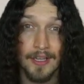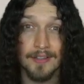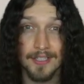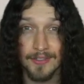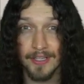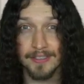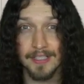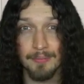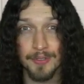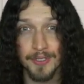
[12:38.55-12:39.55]
Until next
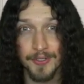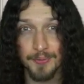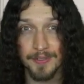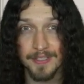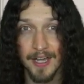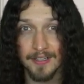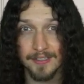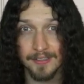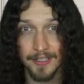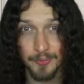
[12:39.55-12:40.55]
time, been your host, been
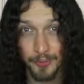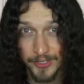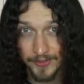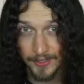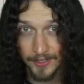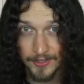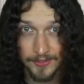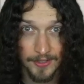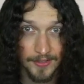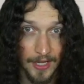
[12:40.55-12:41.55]
Dynasty. Guys, please take care,
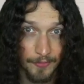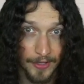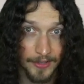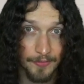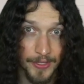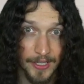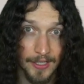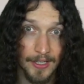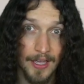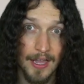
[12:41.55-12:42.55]
stay safe. I love ya,
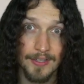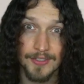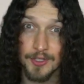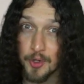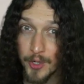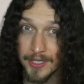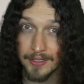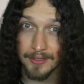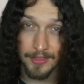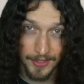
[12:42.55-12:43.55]
and I'll see you
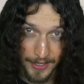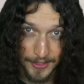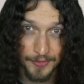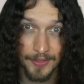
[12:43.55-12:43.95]
in the next